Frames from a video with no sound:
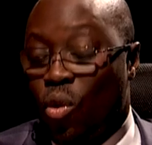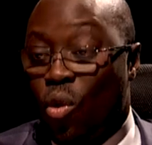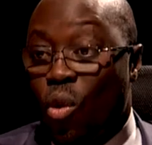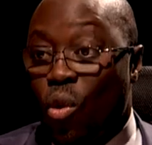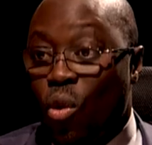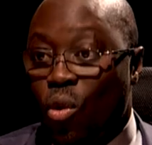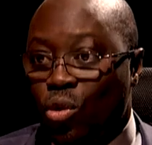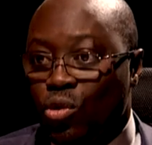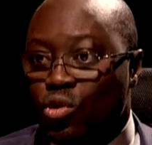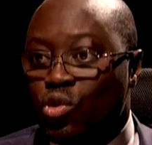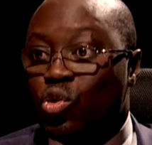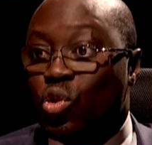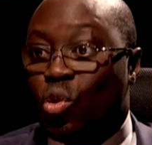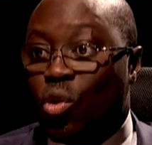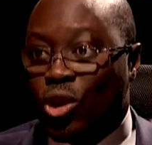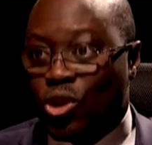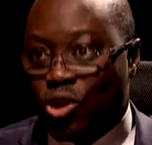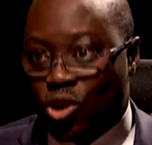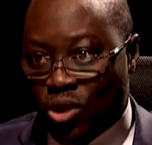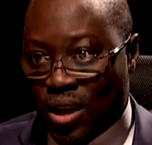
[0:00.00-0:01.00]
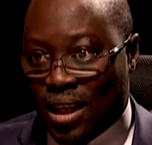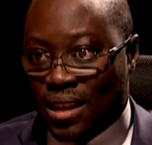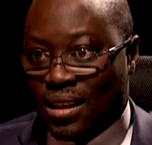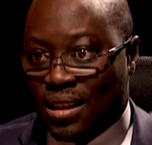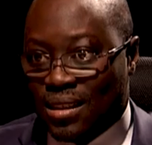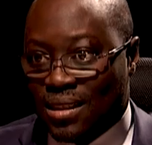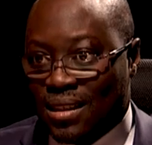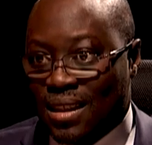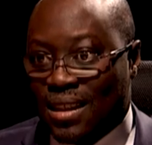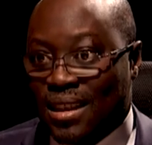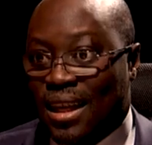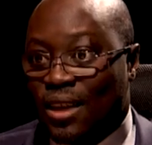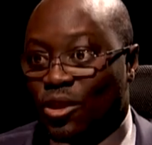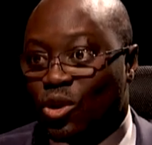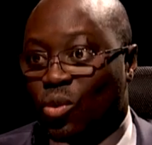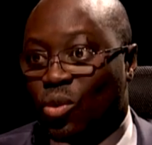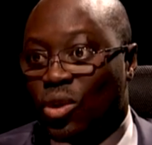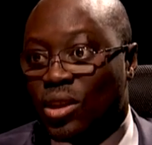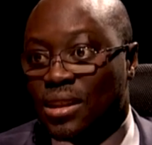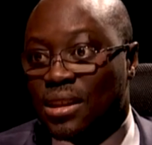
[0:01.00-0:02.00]
owed to contractors, and that
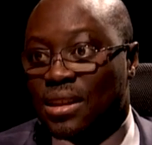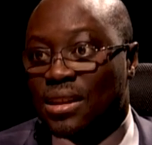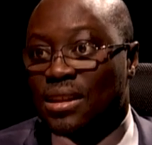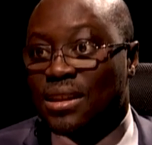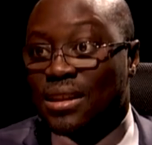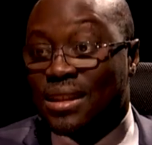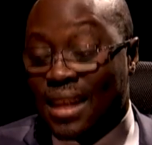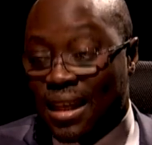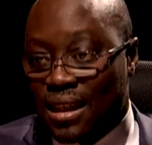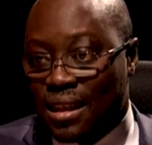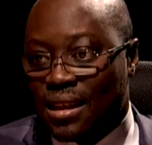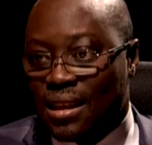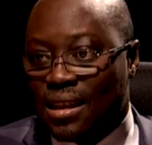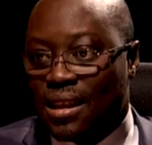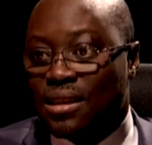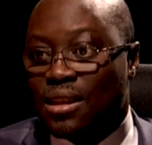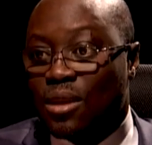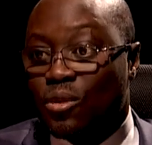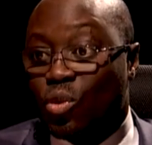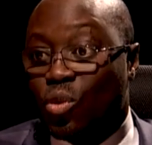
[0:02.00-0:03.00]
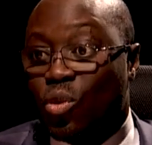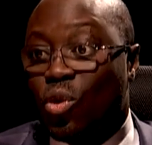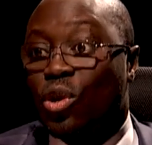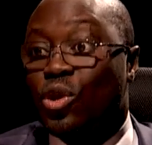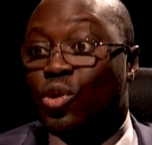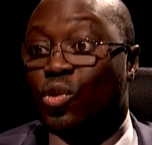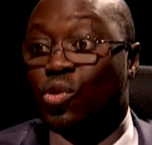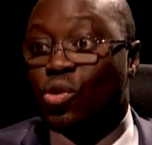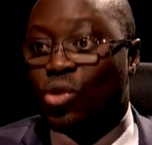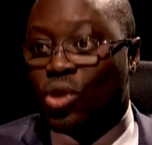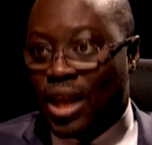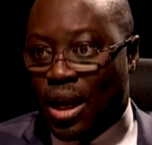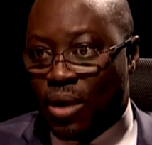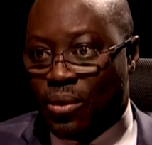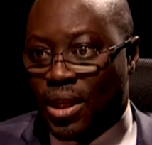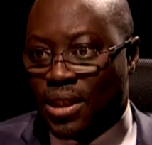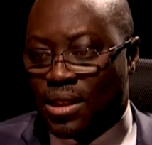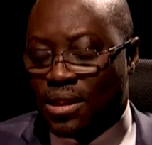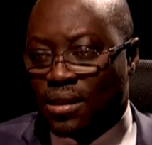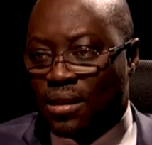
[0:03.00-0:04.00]
is what technical terms we call it road
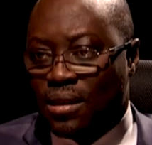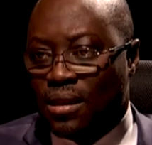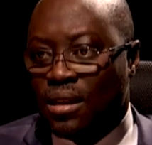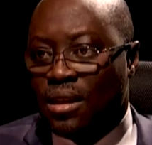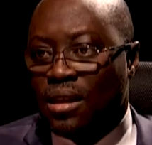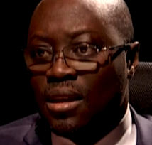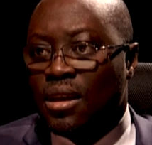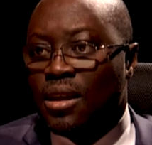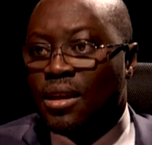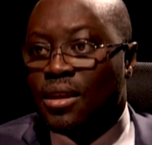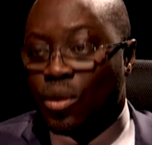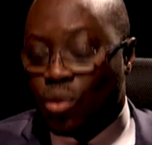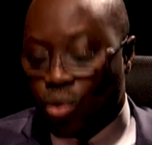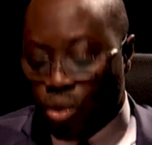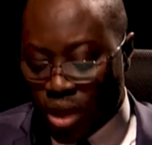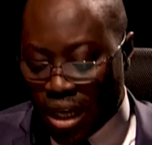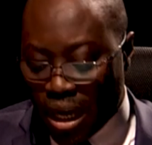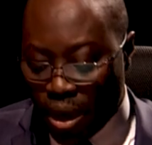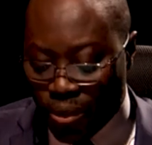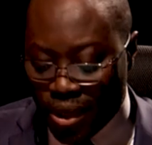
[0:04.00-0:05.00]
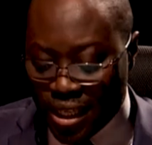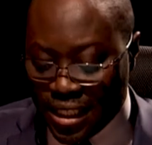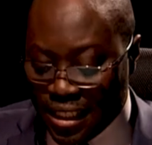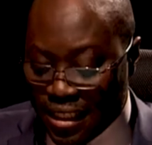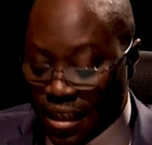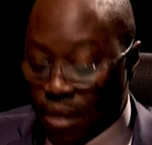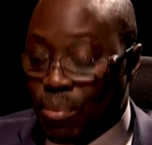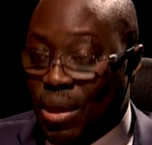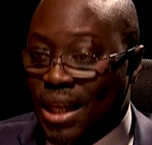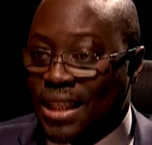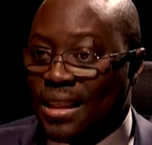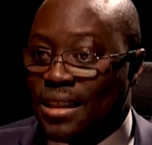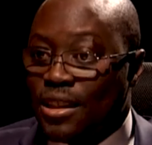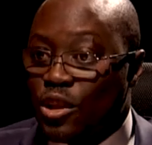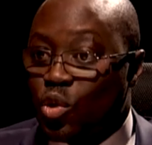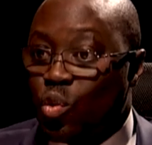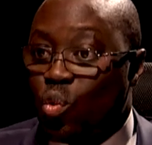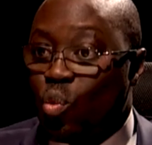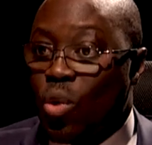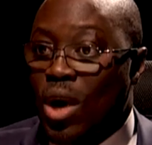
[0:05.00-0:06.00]
arrest. The road arrest in the budget
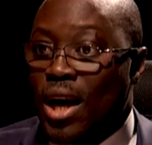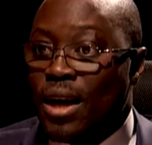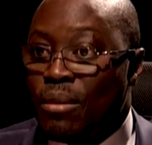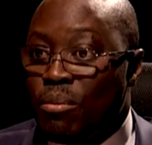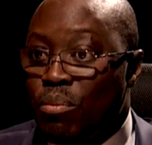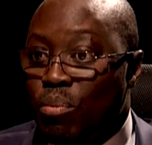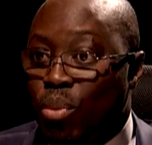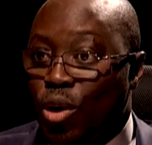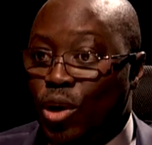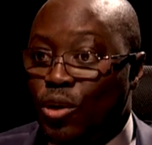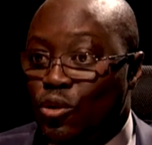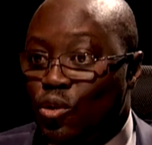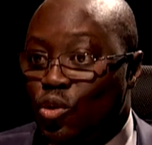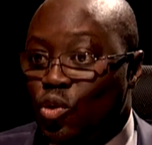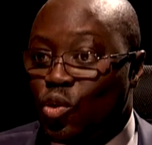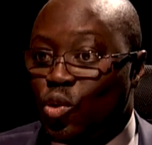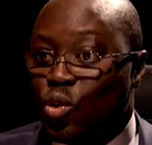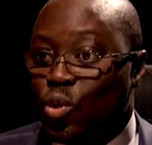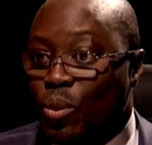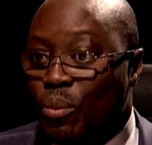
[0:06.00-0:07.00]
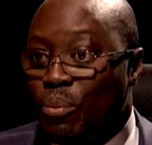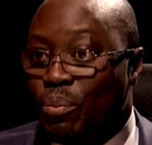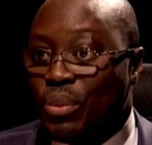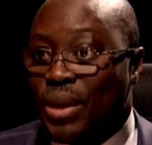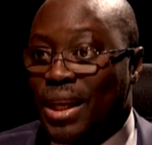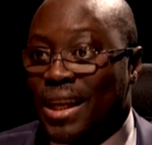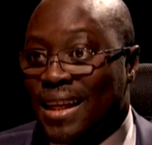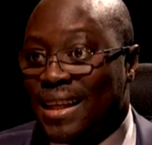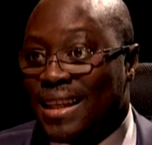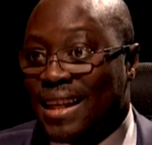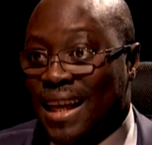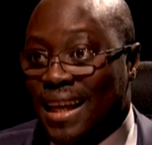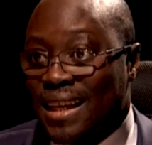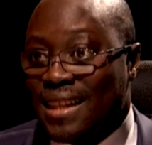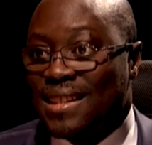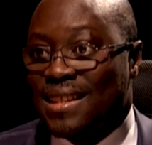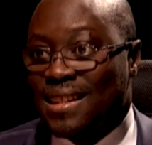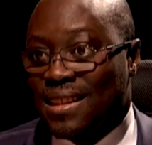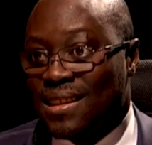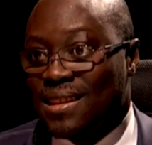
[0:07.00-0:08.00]
is 1.2 billion Ghana
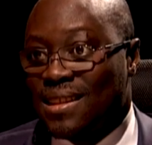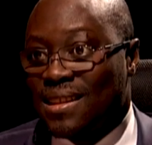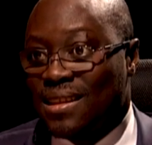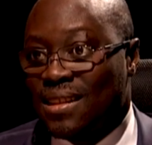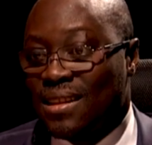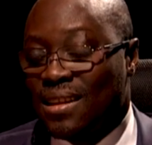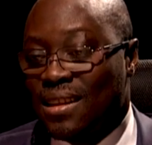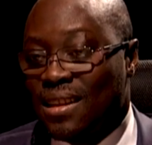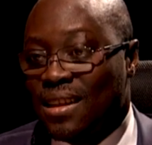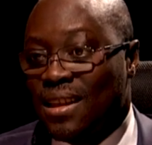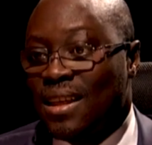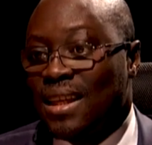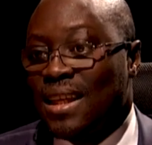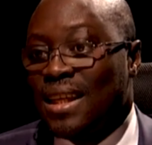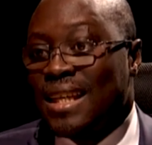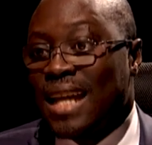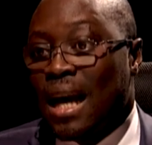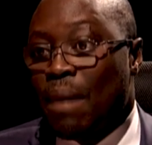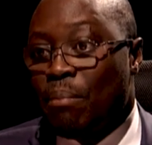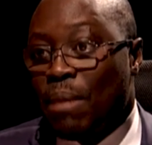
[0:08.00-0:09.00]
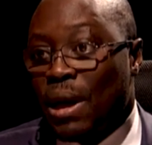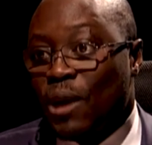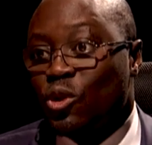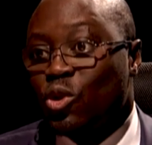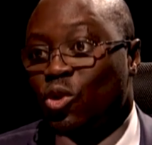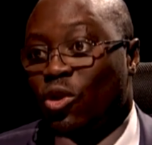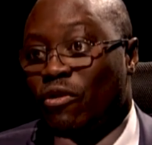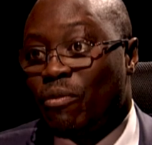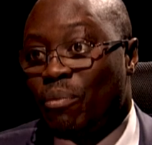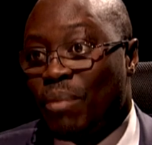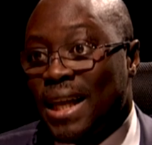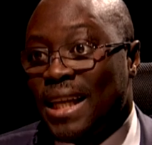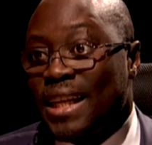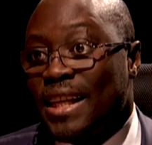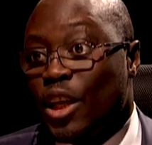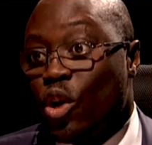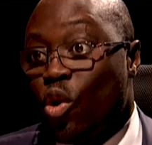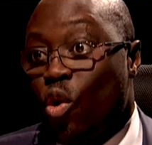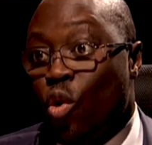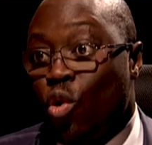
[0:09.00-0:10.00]
cedis. The amount of money
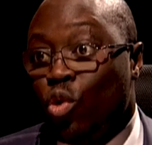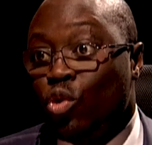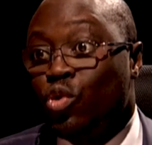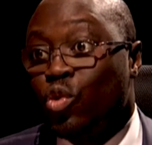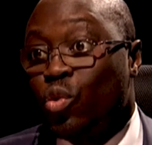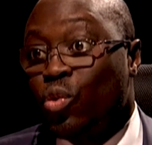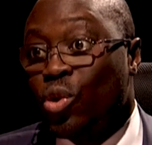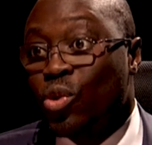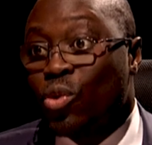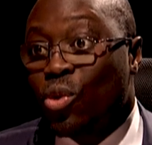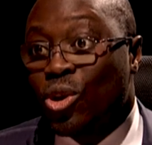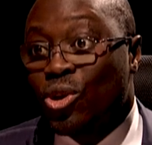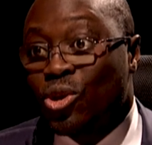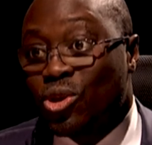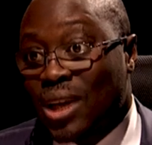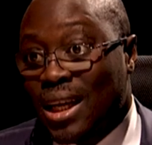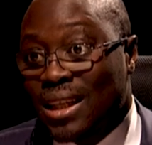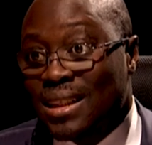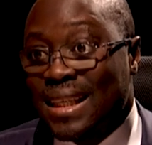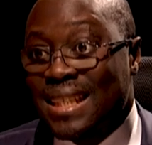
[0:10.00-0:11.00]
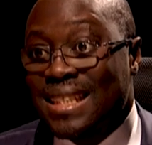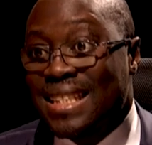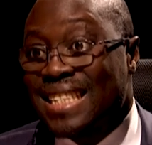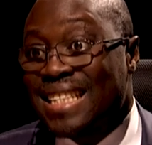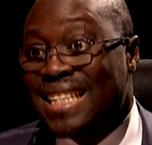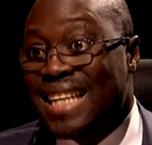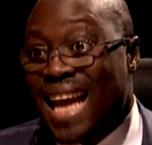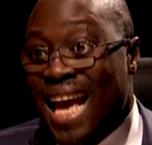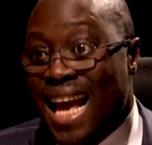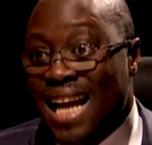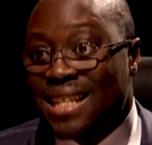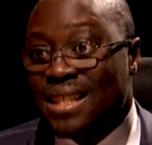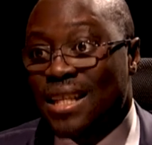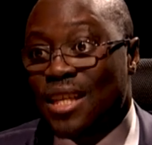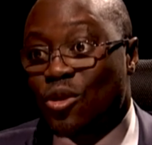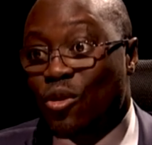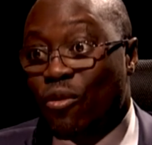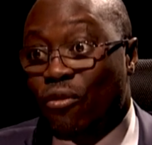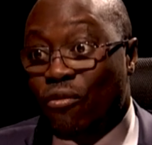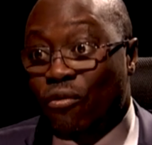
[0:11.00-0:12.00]
they owe to road contractors is in
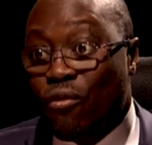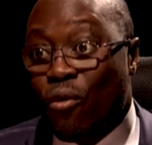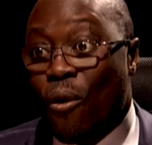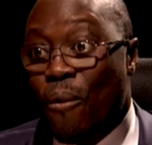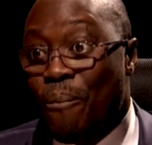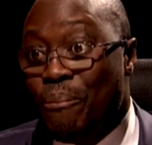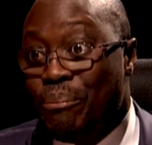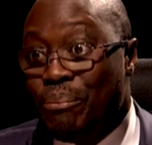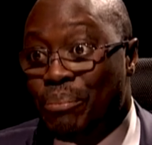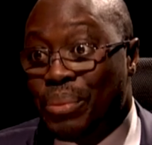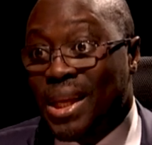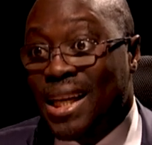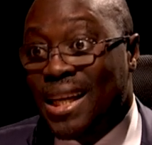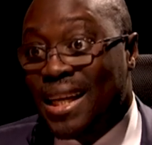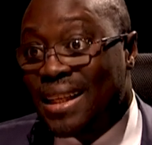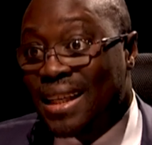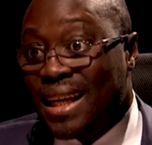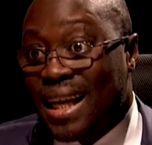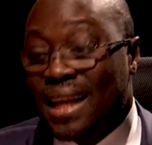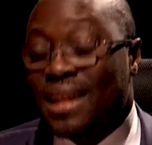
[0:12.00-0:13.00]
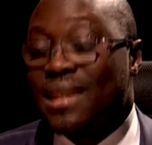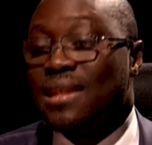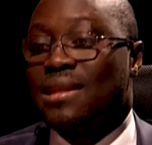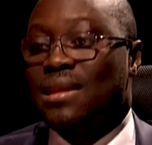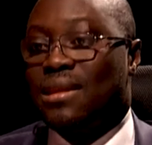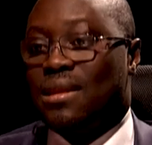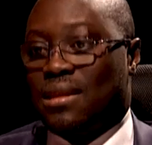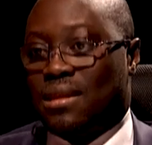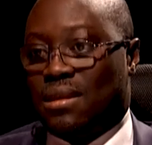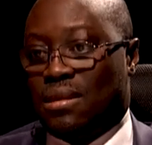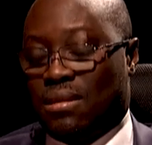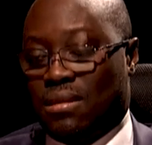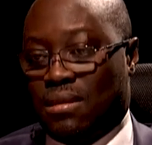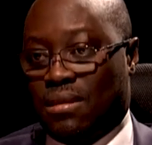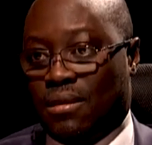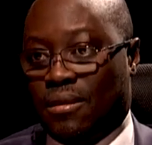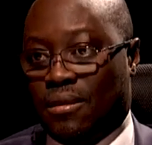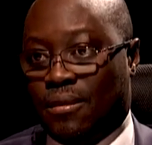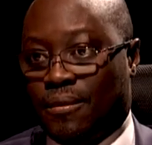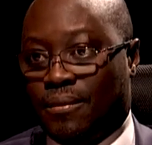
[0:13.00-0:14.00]
excess of 4 billion Ghana cedis. But it's
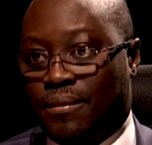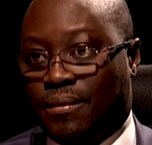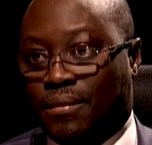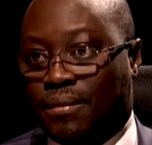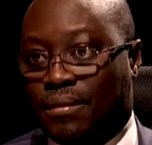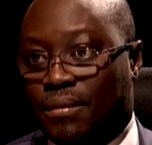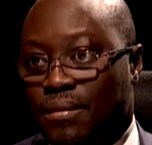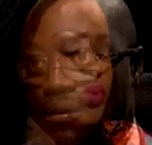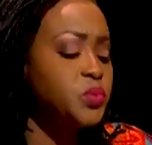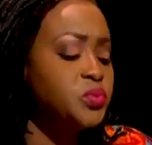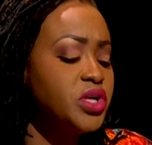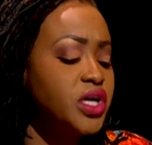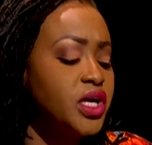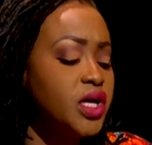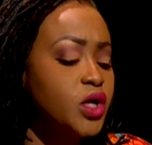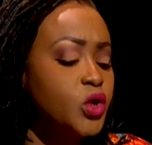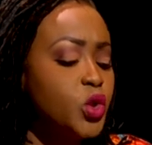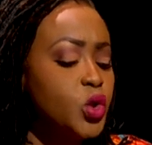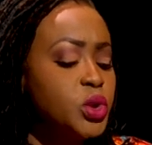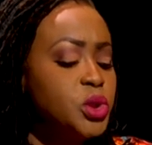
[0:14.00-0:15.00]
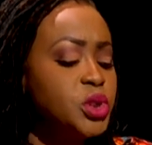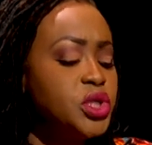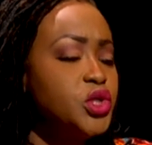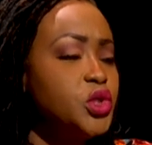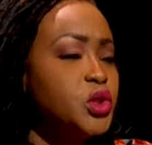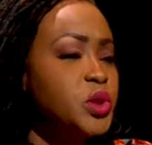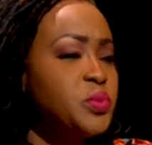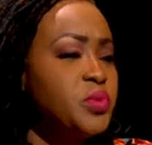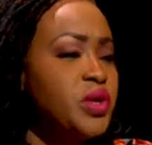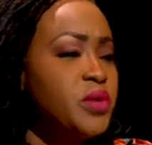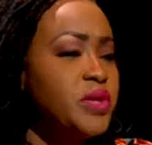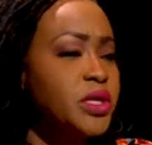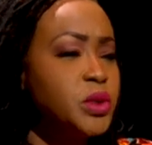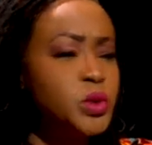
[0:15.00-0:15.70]
expected that this is going to be a continuous payment.